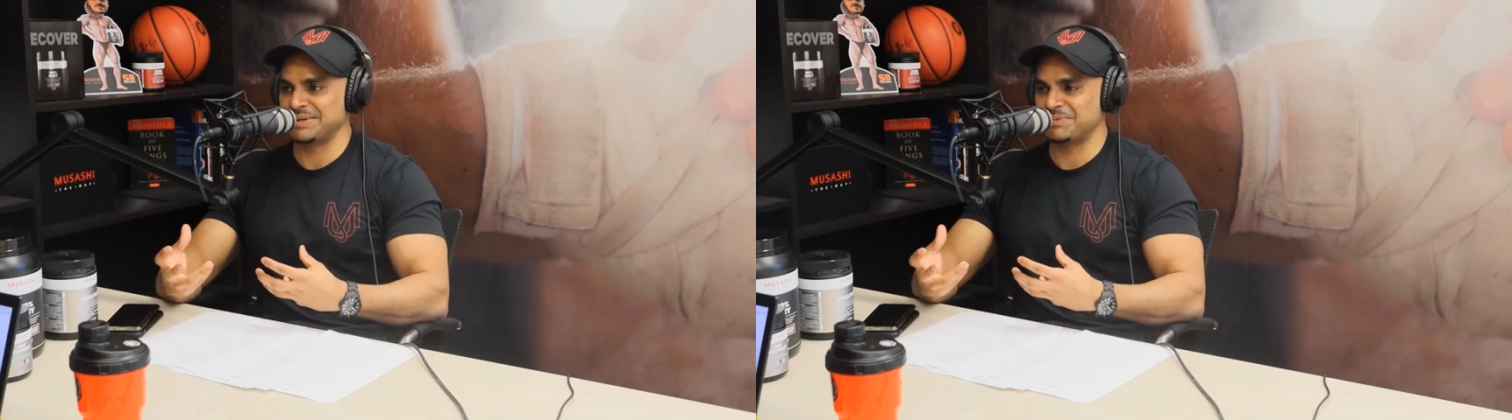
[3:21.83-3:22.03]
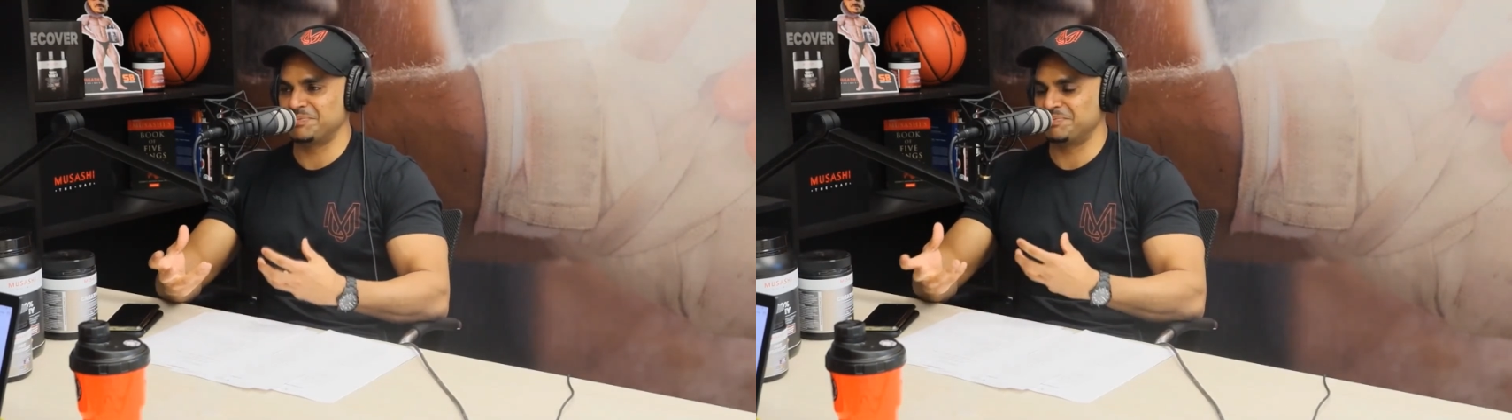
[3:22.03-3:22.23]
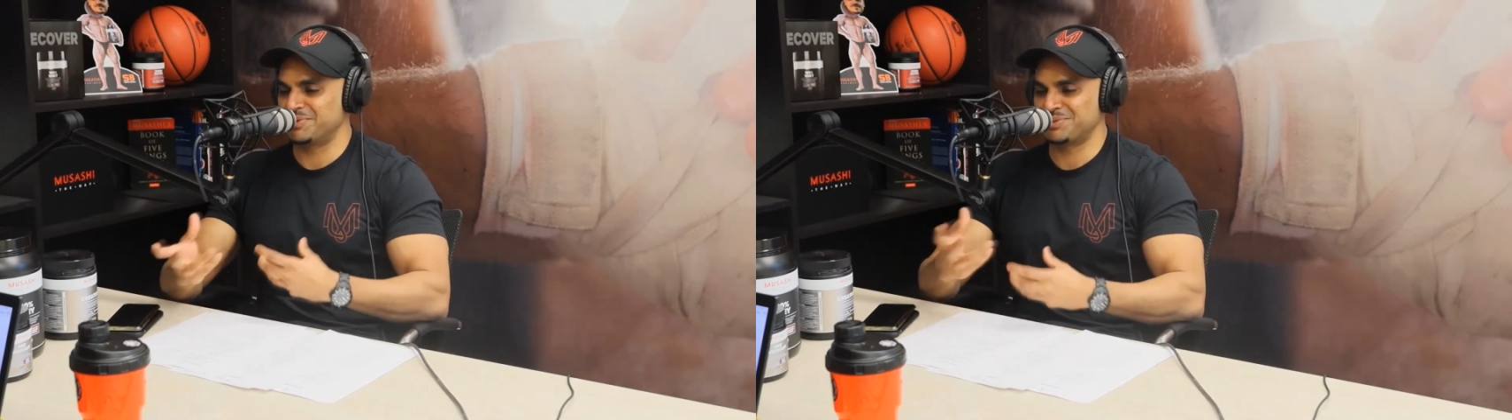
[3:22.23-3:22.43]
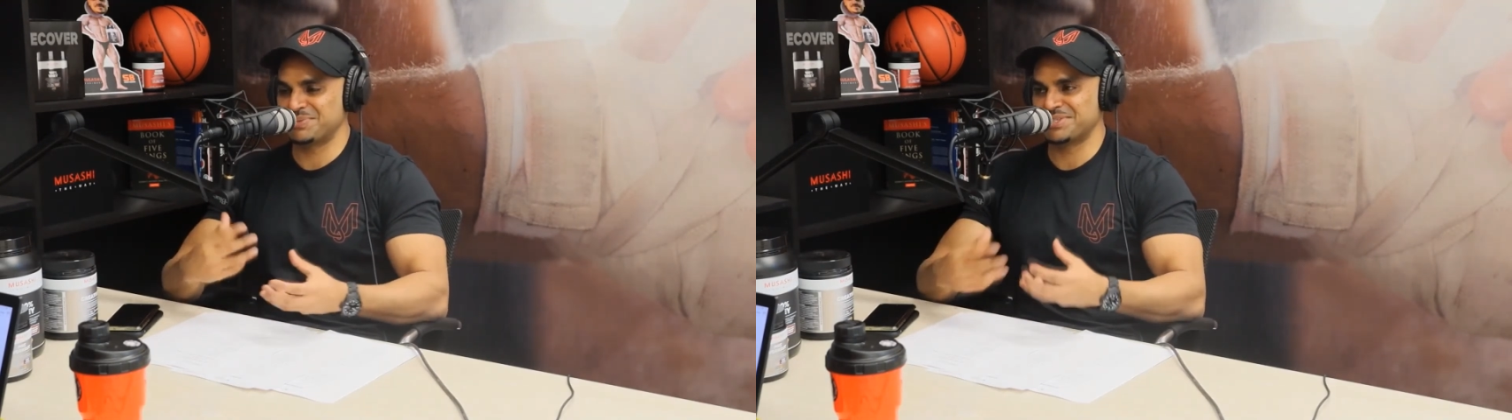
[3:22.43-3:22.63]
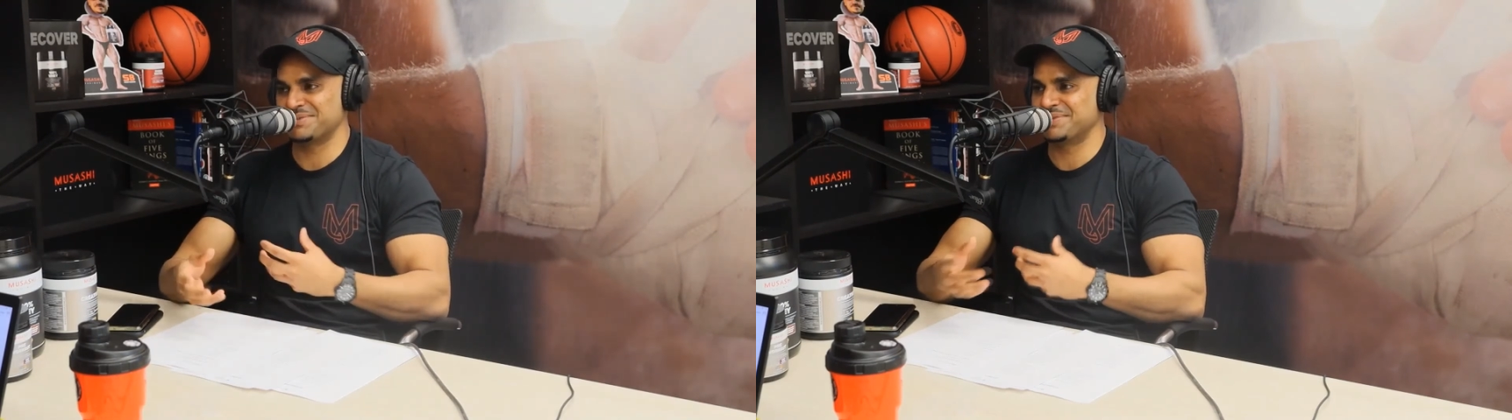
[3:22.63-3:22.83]

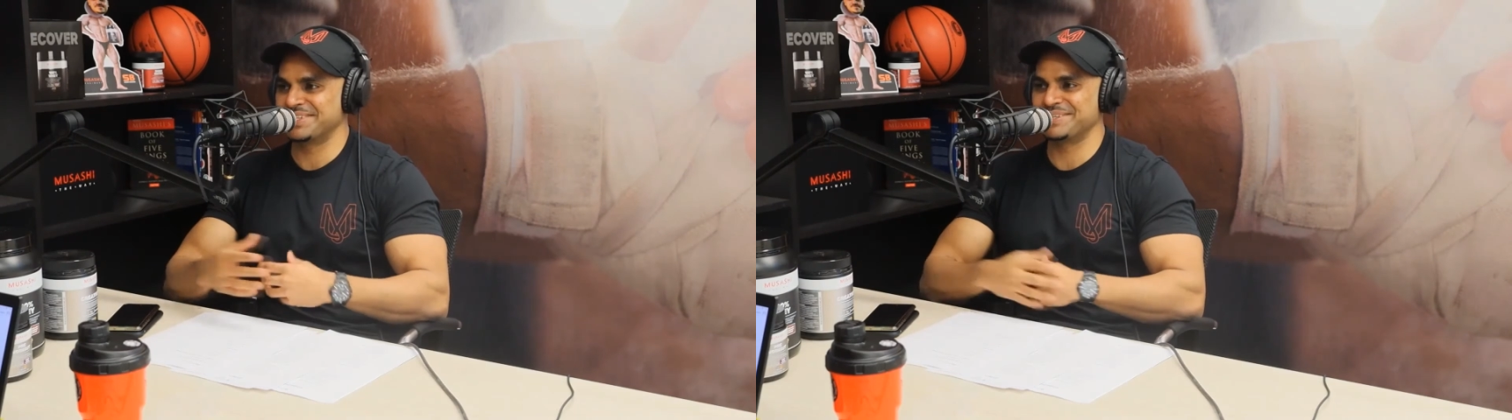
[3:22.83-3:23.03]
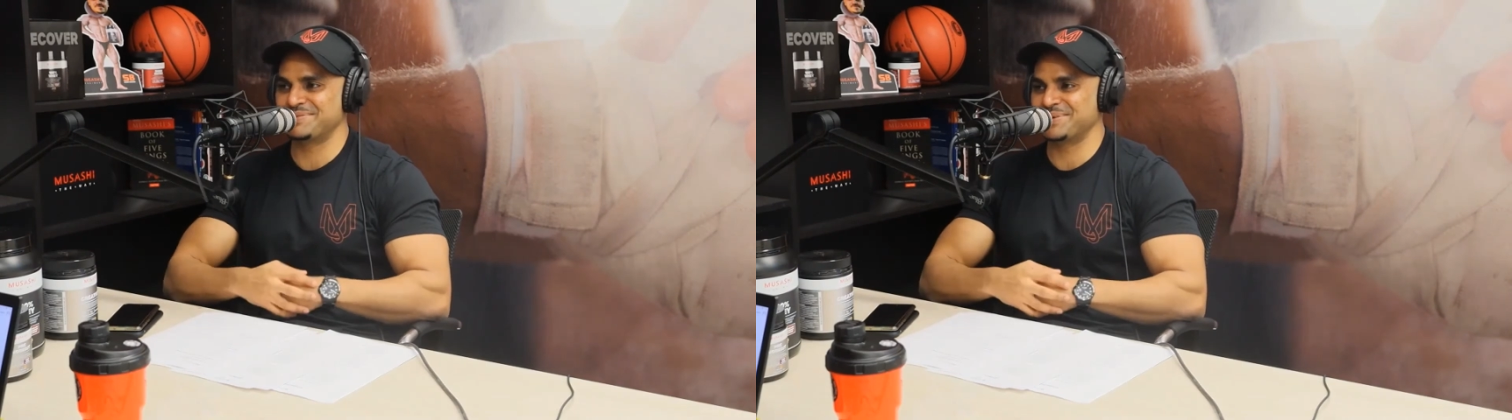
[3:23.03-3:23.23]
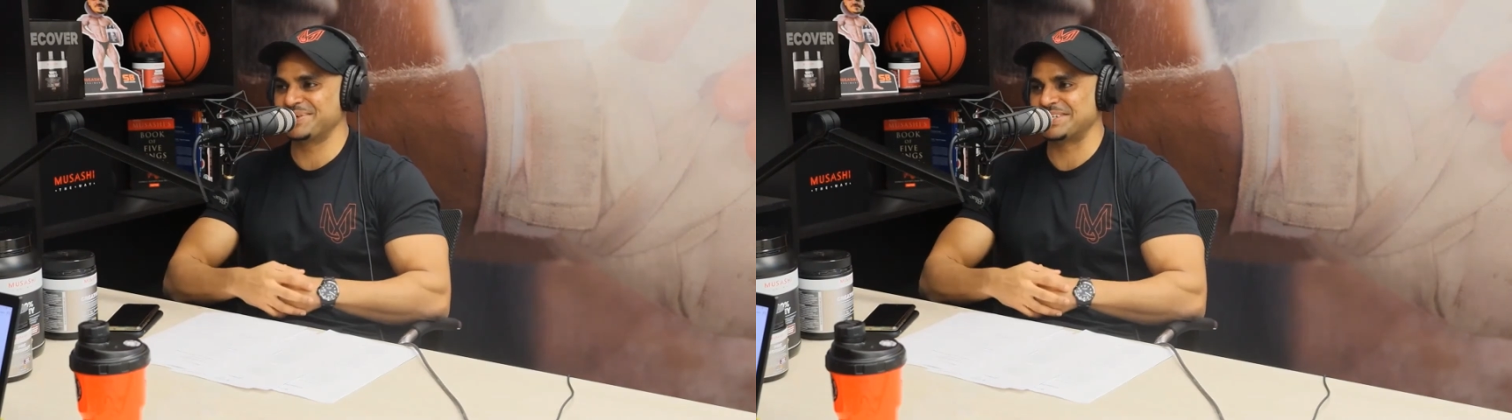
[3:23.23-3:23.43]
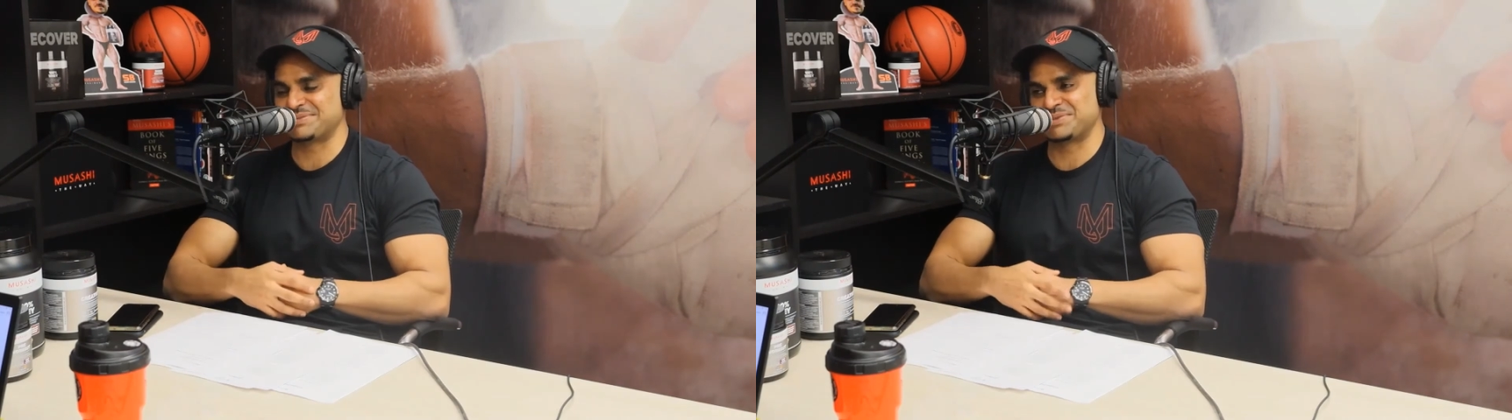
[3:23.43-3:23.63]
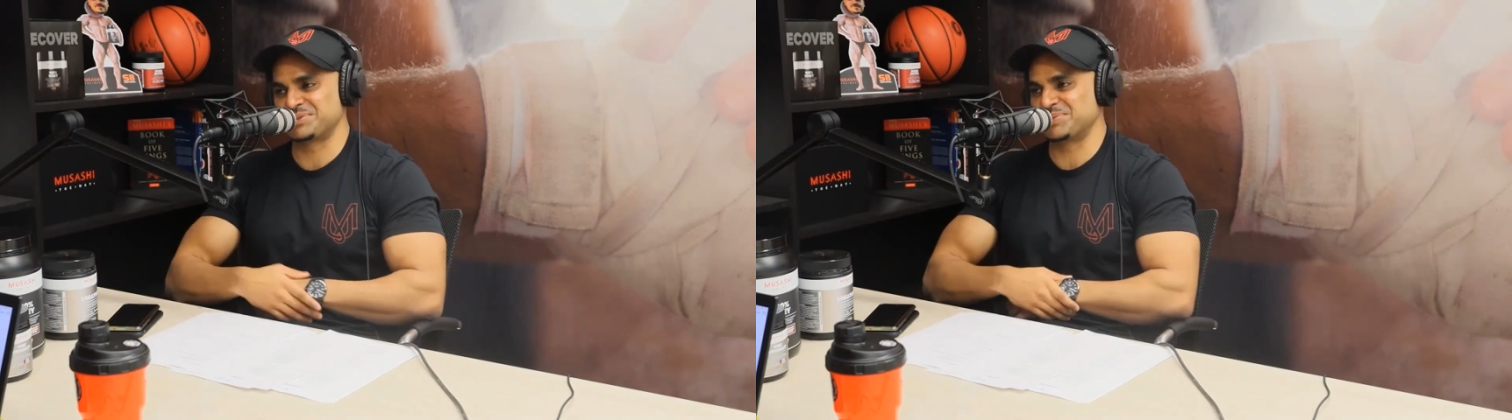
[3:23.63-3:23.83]
specifically for
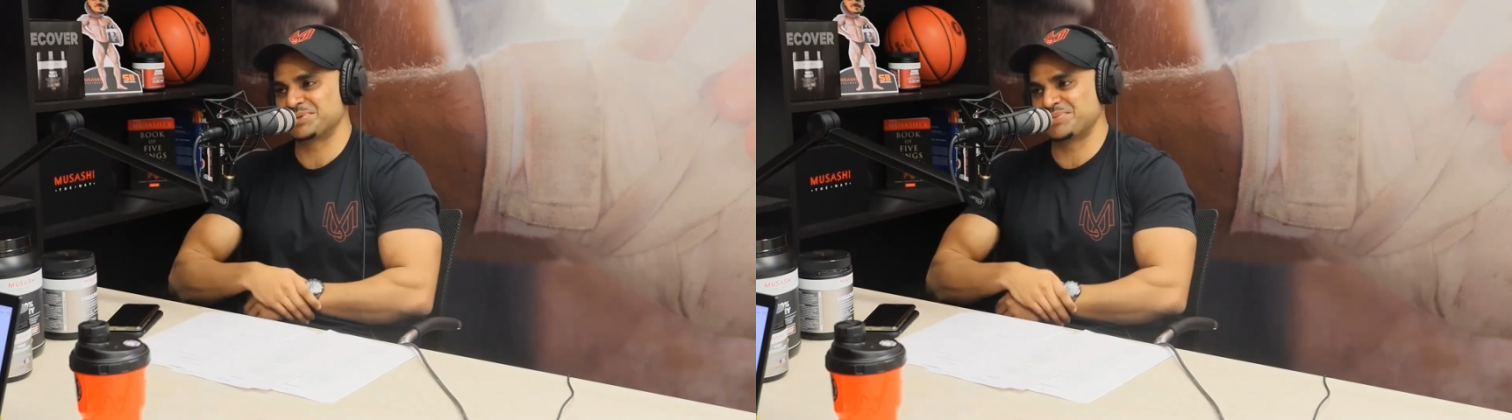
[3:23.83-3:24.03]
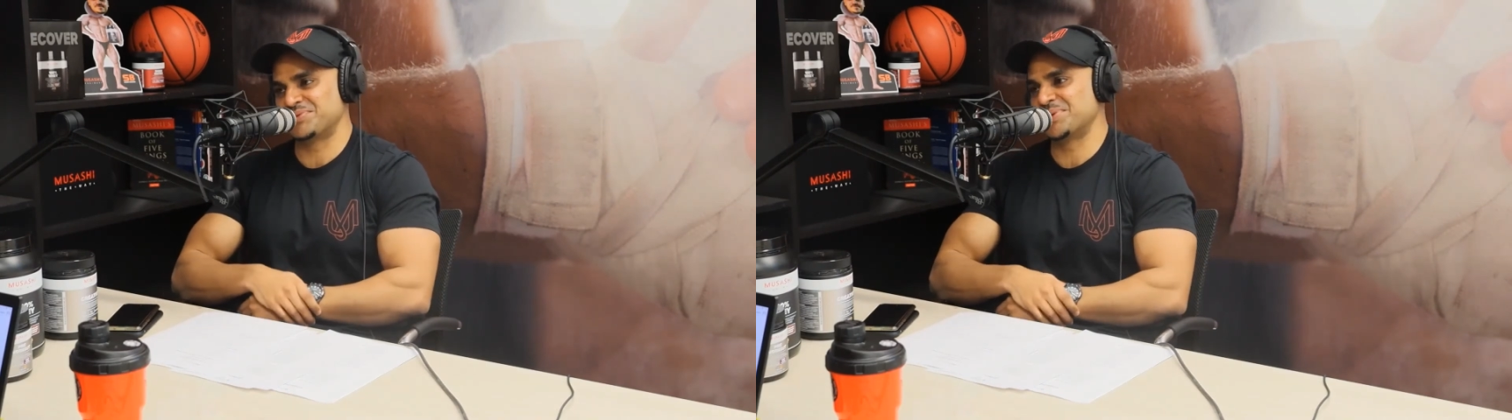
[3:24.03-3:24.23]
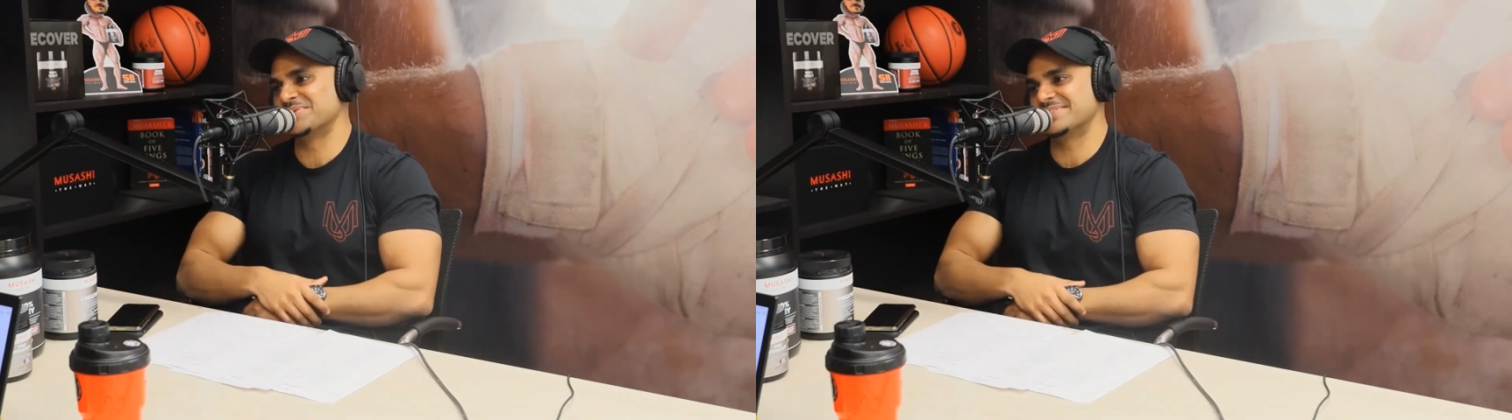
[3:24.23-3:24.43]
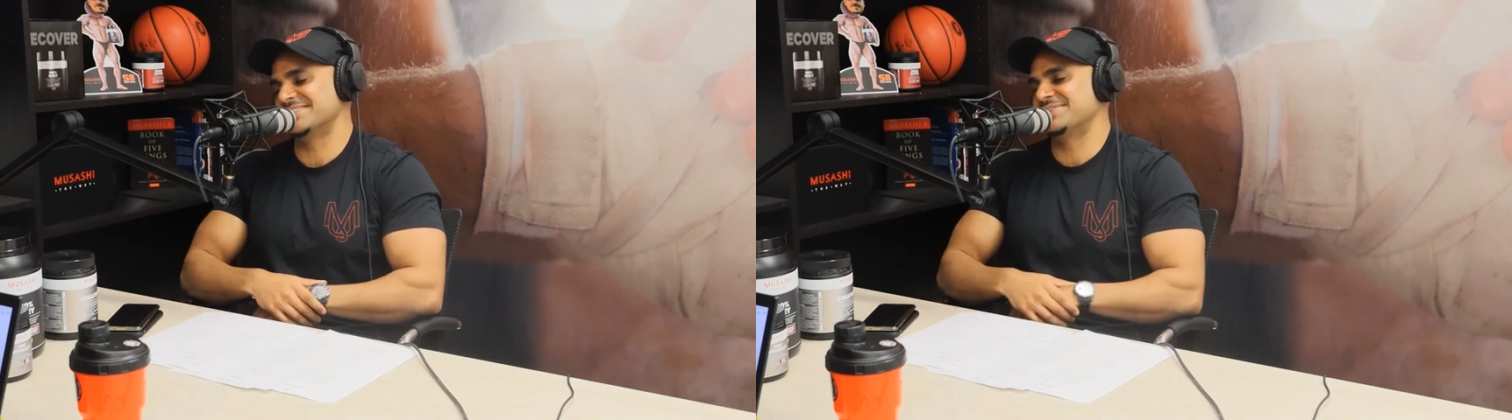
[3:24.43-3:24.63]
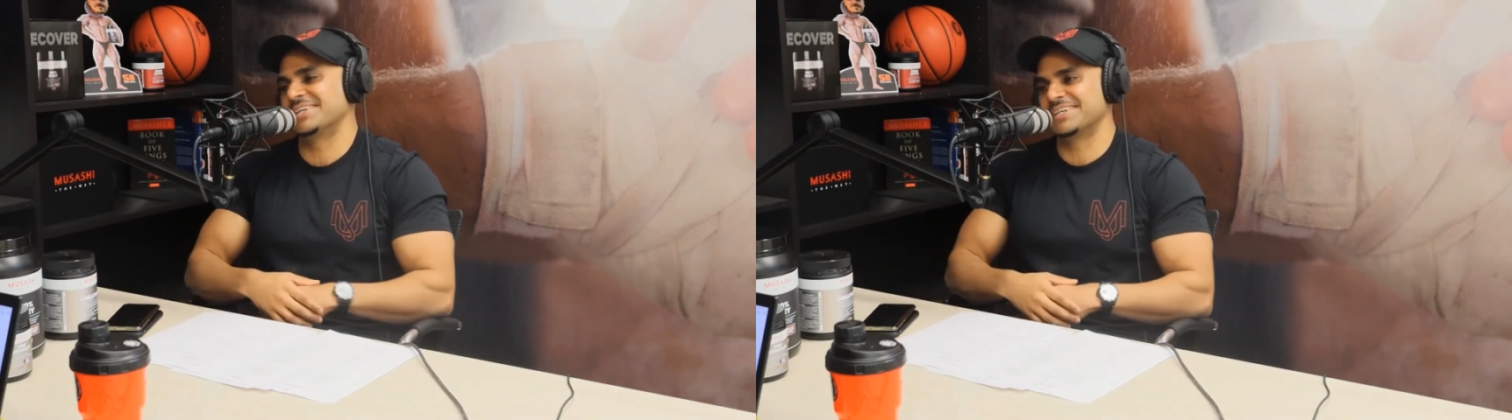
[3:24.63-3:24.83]
sports performance and training
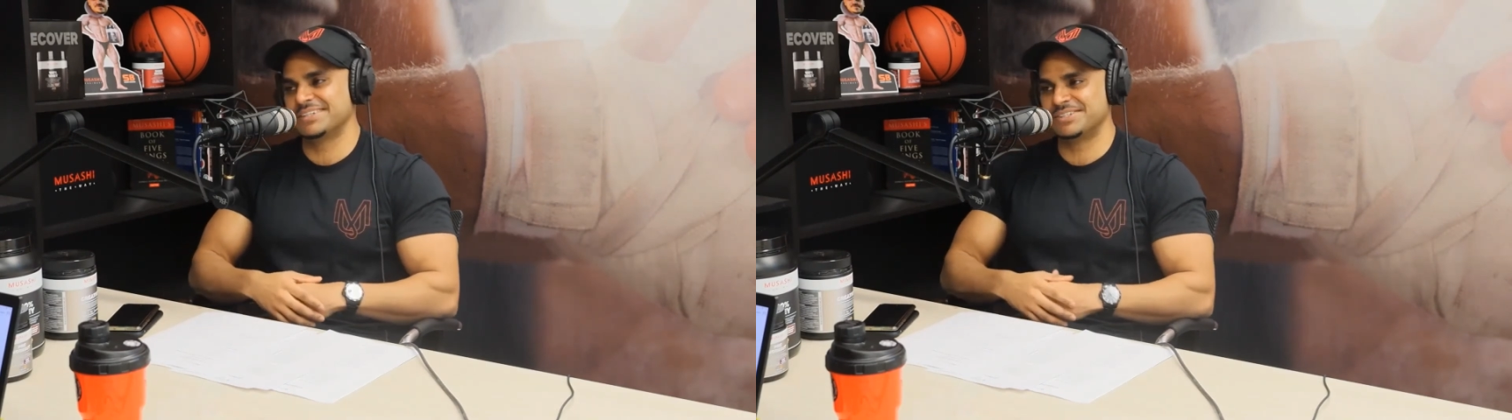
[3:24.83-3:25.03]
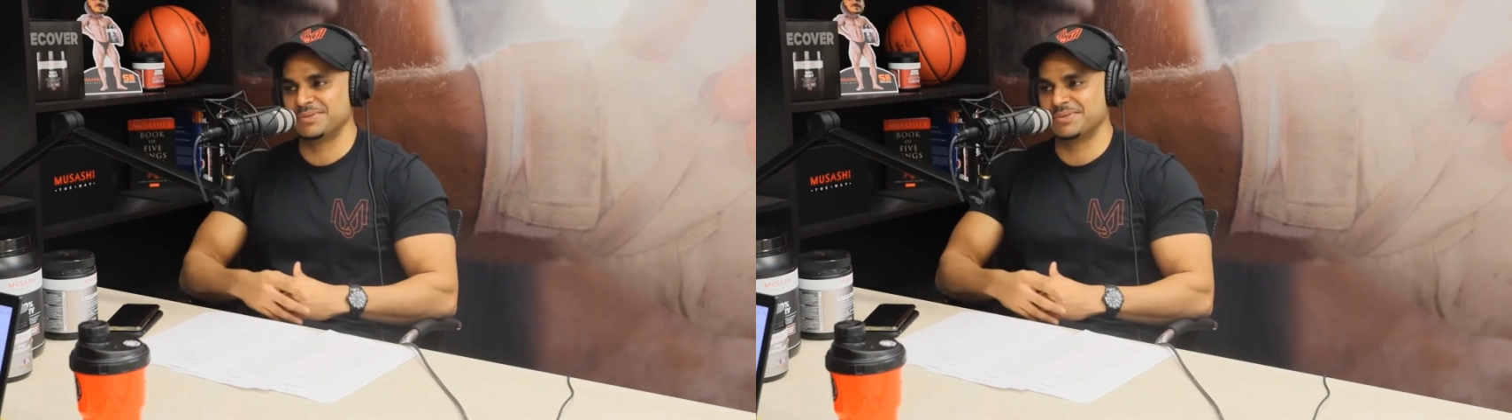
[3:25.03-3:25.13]
at the gym.